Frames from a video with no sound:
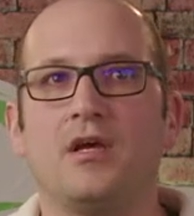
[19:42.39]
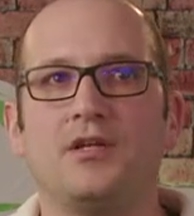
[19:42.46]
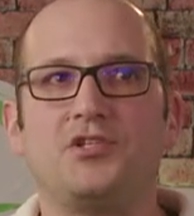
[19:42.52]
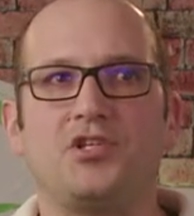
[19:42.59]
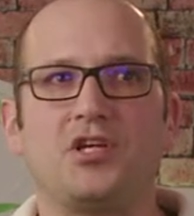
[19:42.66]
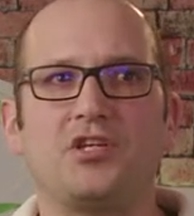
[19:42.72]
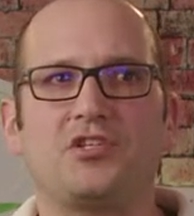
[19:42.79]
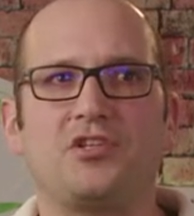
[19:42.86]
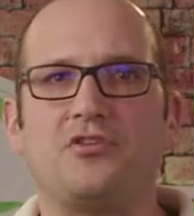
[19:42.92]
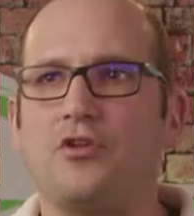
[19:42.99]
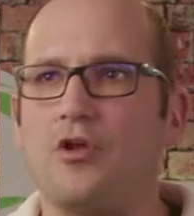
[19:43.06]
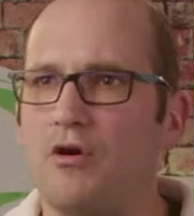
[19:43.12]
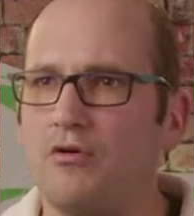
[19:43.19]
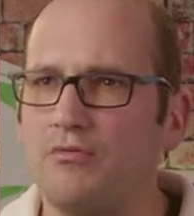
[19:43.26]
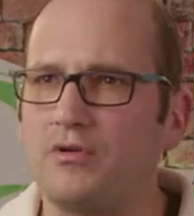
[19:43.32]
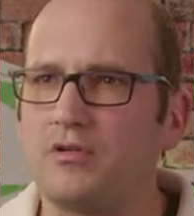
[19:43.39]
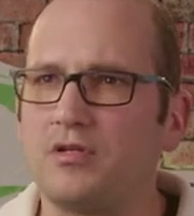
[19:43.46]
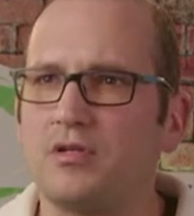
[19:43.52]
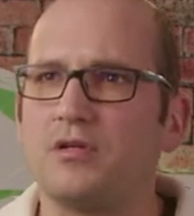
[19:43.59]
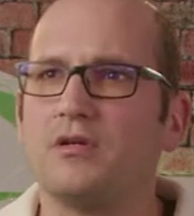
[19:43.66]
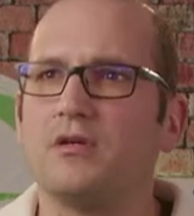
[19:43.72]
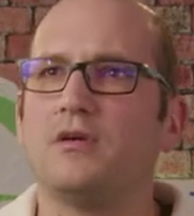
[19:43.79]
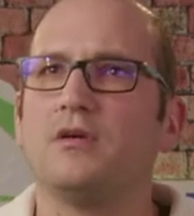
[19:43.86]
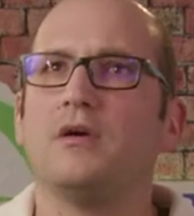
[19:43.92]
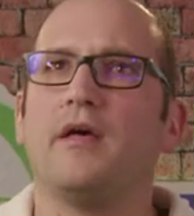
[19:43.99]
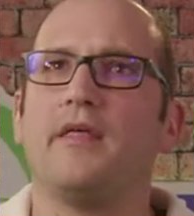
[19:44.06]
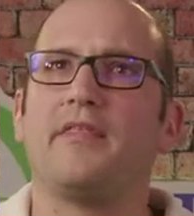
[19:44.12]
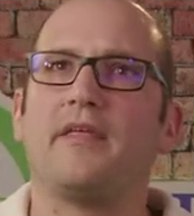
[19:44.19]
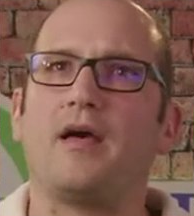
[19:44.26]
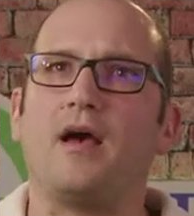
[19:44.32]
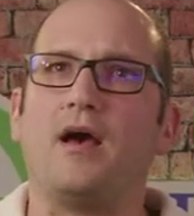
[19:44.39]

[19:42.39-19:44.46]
just note the,